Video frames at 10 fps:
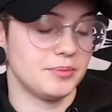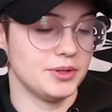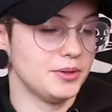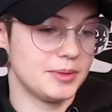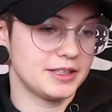
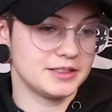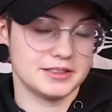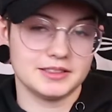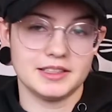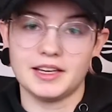
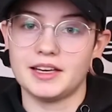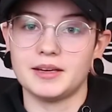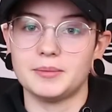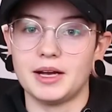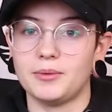bluebirds singing
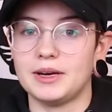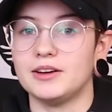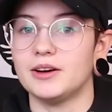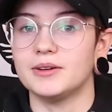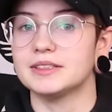in my
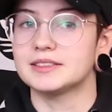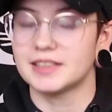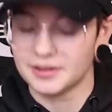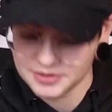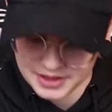window and stuff.